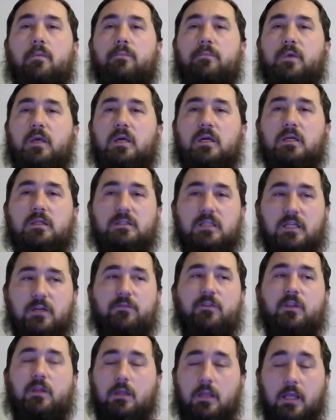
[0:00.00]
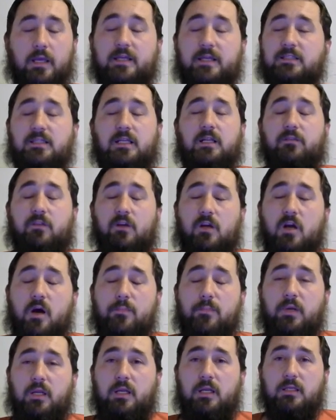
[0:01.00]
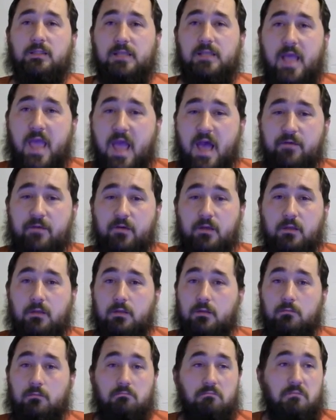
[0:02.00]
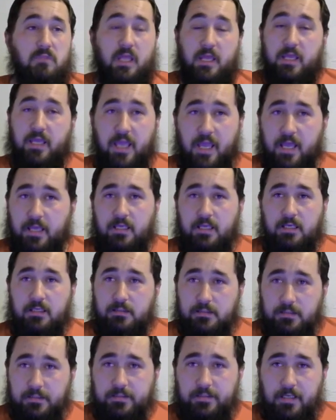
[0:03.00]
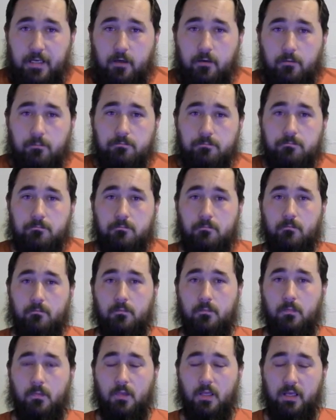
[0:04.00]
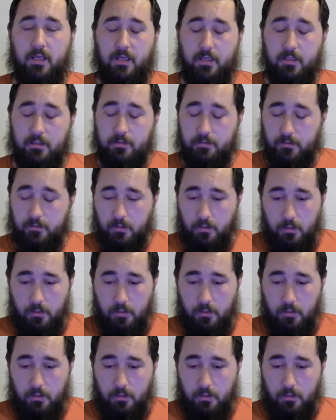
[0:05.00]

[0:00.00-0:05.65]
because if, like I said, if the company doesn't have it, they can't get leaked out. And